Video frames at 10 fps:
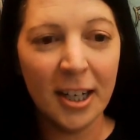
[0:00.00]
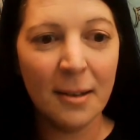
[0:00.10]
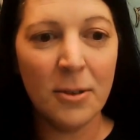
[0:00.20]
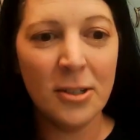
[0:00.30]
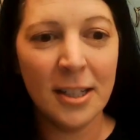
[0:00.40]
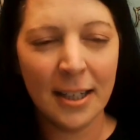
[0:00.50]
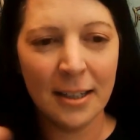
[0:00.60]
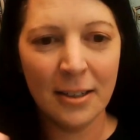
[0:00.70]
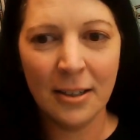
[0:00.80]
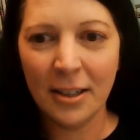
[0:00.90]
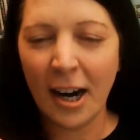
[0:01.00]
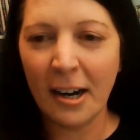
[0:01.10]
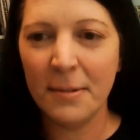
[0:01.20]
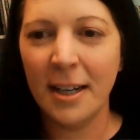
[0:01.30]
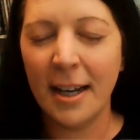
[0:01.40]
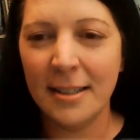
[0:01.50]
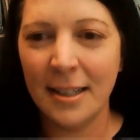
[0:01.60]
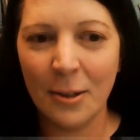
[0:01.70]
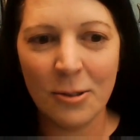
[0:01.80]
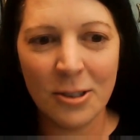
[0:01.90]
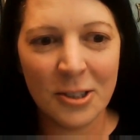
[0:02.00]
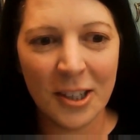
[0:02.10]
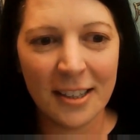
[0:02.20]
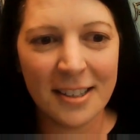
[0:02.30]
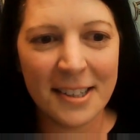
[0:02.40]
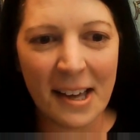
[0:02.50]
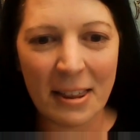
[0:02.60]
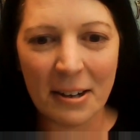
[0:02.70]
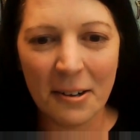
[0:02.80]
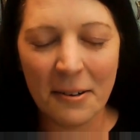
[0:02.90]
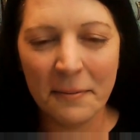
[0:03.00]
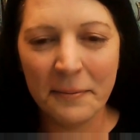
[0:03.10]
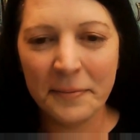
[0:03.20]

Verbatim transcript: creating music and you're harmonizing those strings mm, together.